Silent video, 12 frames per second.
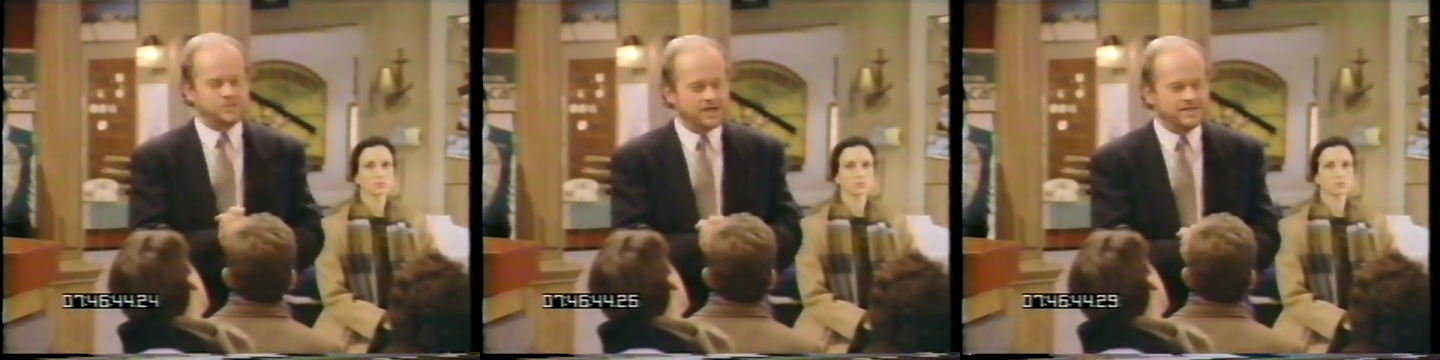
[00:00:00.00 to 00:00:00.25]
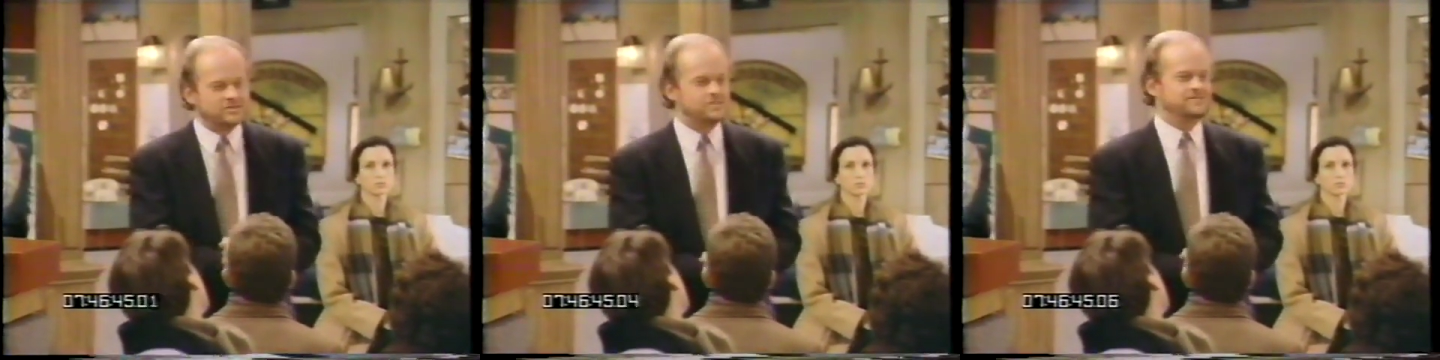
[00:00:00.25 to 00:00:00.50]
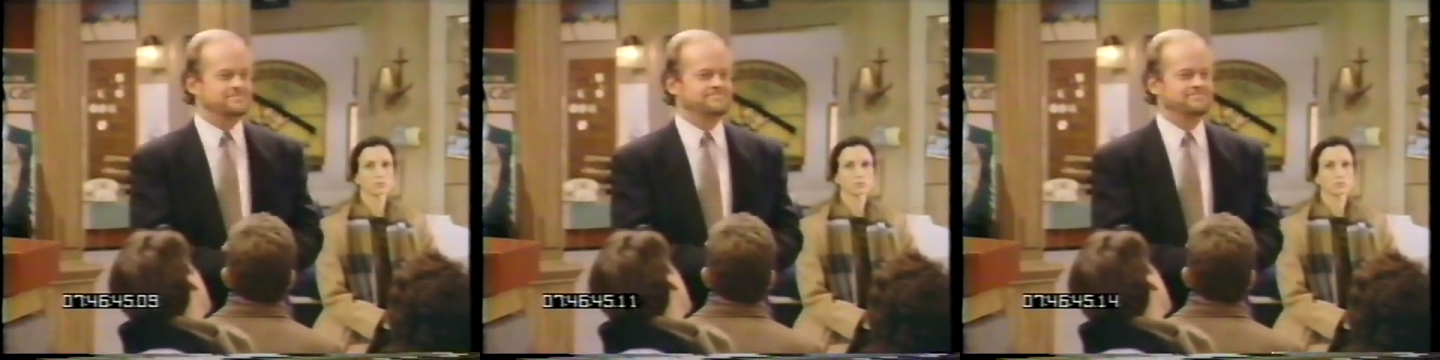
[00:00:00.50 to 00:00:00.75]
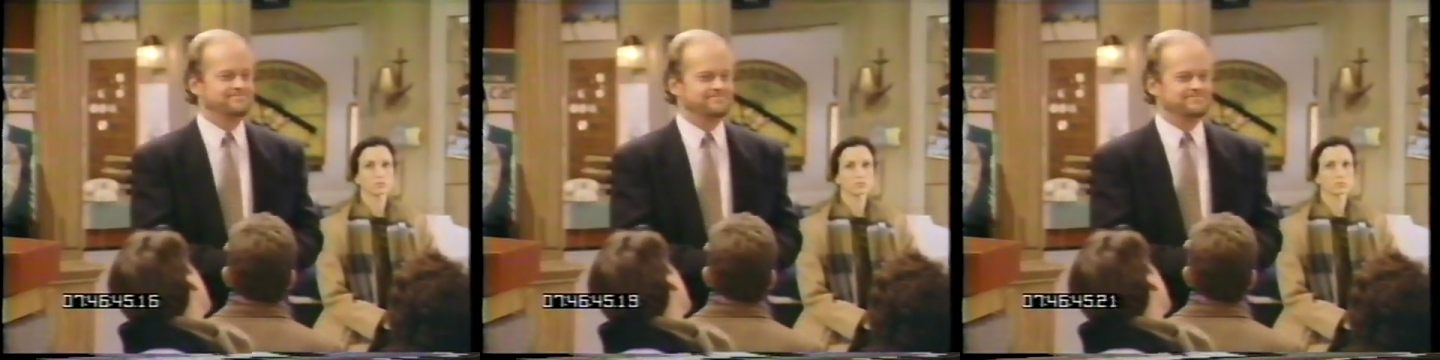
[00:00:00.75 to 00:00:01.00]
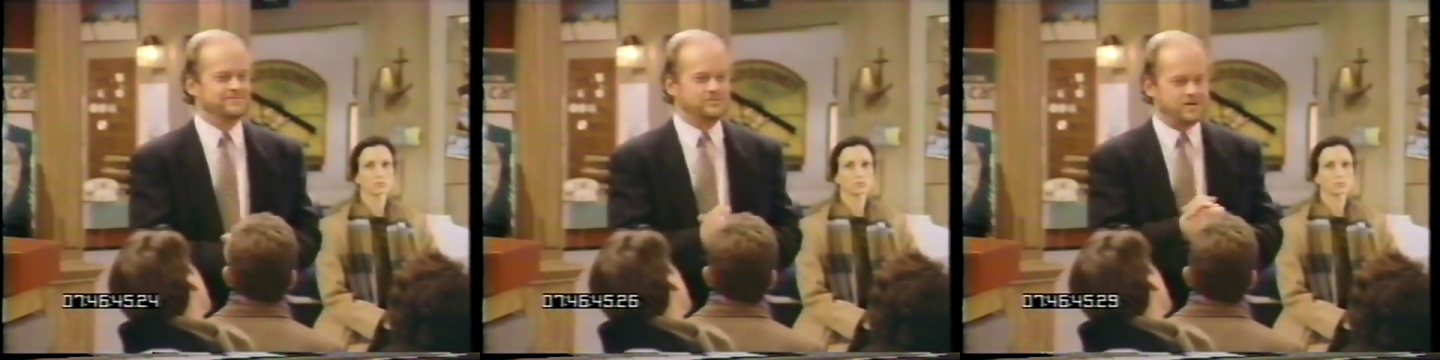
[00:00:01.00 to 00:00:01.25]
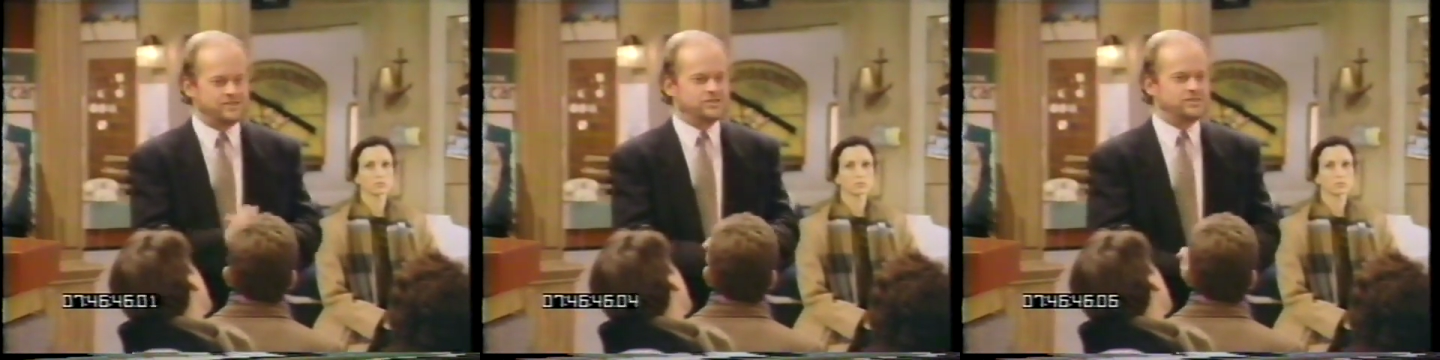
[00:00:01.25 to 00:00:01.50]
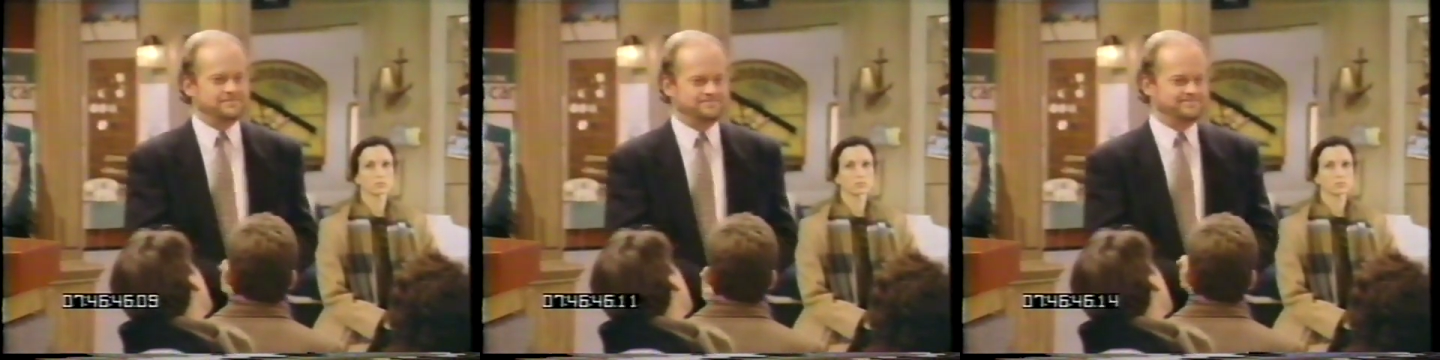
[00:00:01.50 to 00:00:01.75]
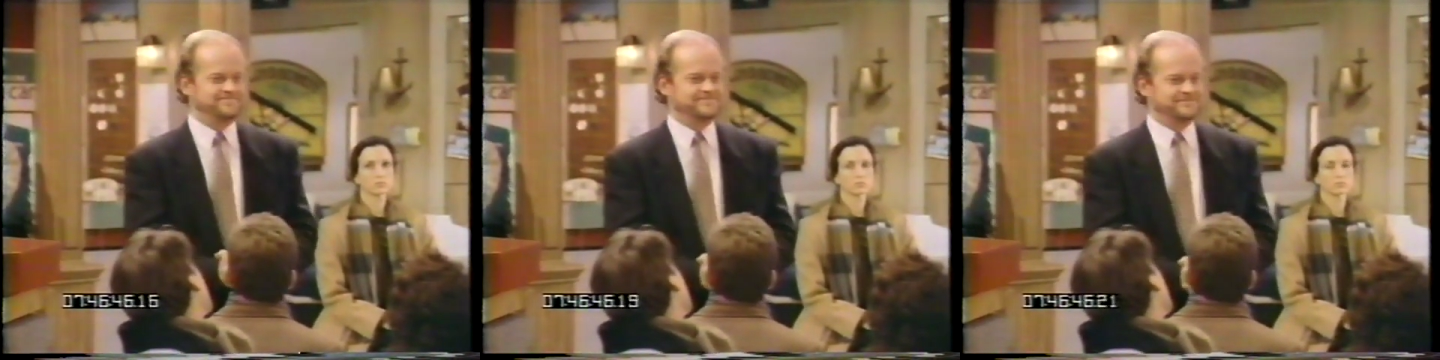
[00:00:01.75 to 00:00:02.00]
Speaker 1: changed, enriched,
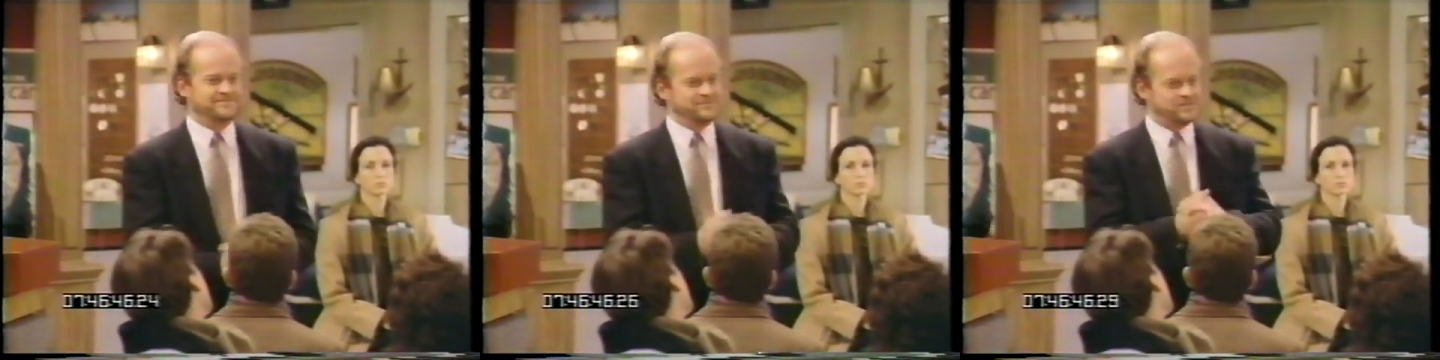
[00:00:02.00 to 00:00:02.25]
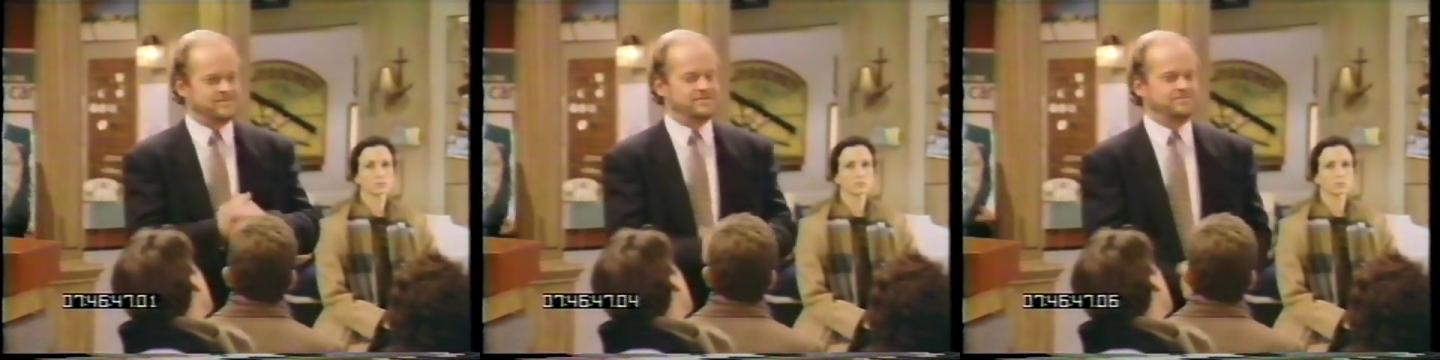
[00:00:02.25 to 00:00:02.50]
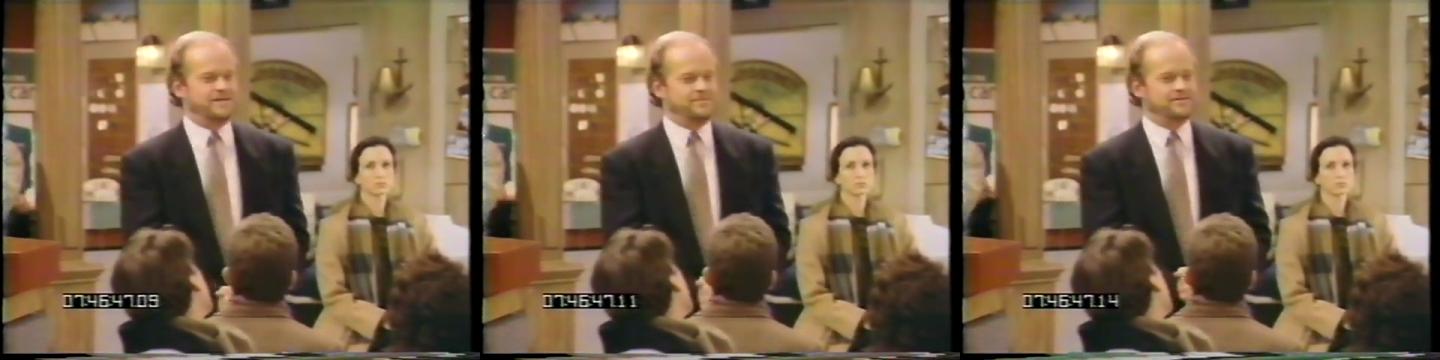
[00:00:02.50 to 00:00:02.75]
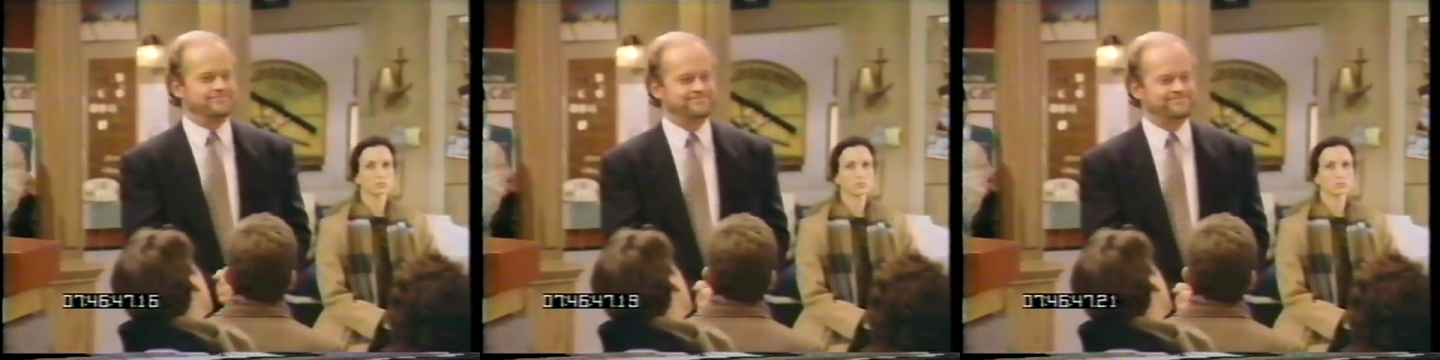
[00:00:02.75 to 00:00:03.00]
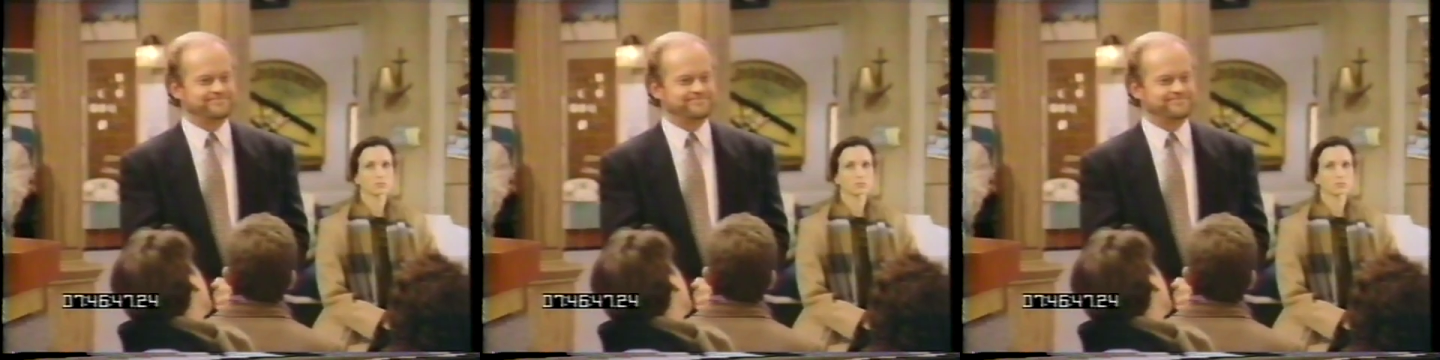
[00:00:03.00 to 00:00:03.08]
something people.